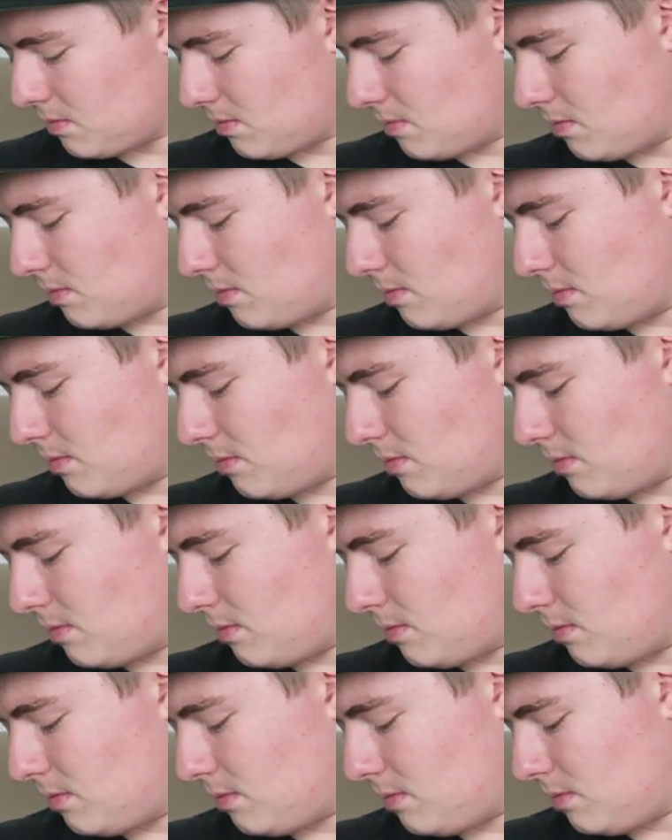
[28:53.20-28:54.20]

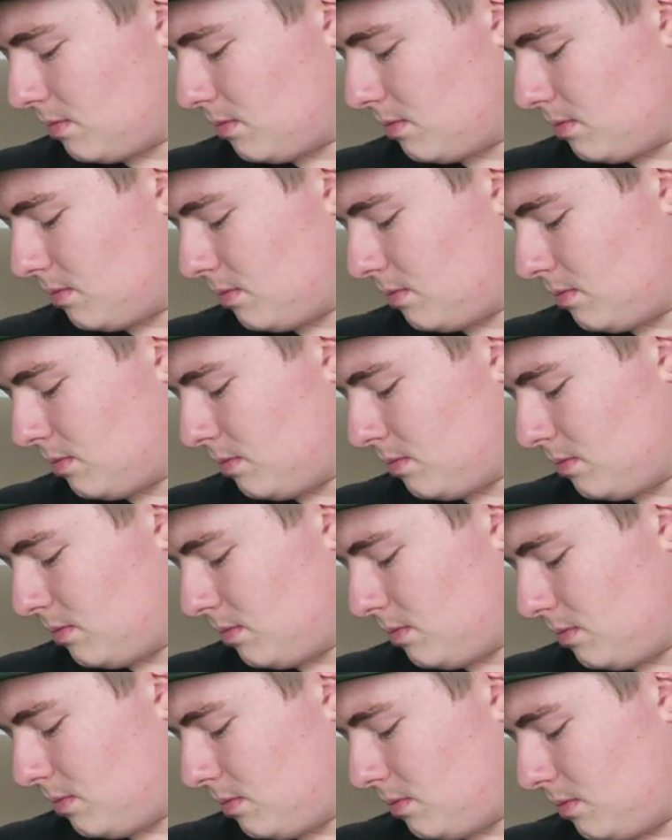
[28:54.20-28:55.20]

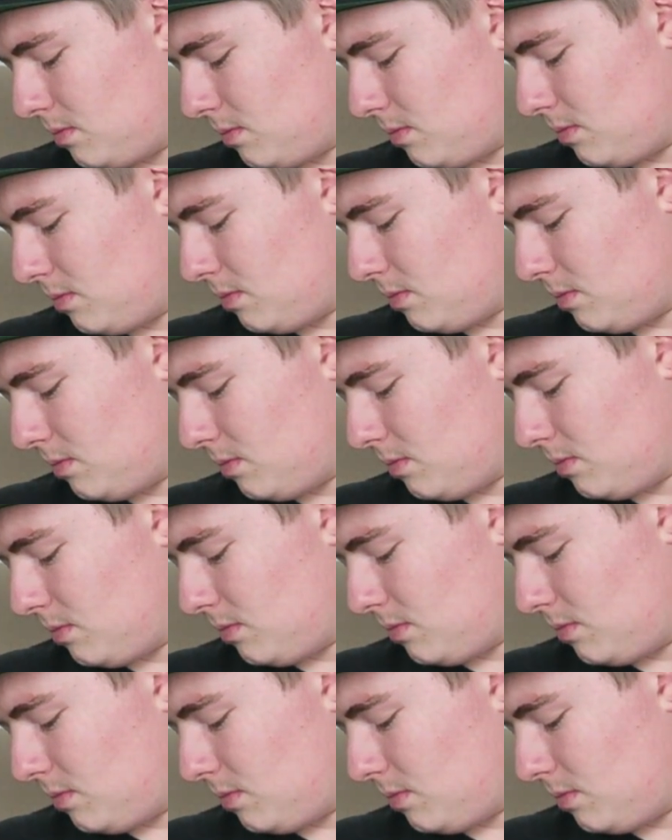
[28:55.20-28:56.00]
No words are spoken by the person on screen.